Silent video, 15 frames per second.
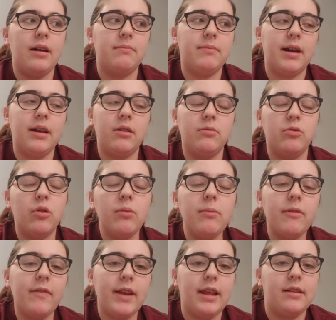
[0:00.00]
my
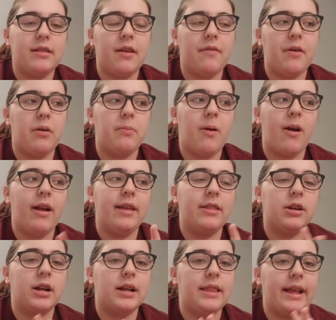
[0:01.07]
normal videos I film are
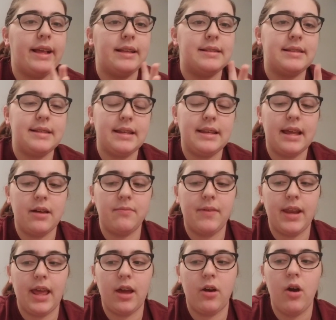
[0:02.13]
either like a sit down
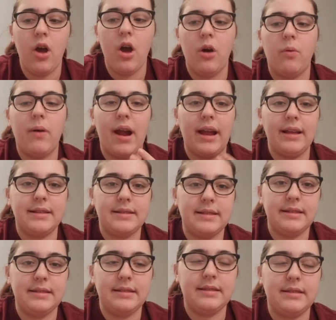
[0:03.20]
video where I can
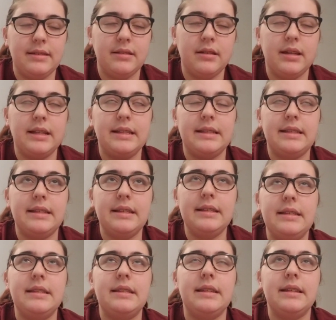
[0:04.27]
cons
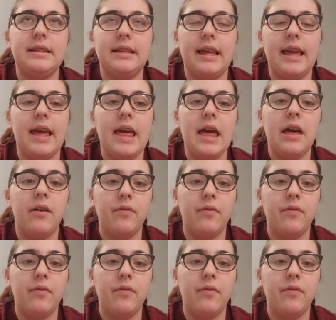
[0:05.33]
consistently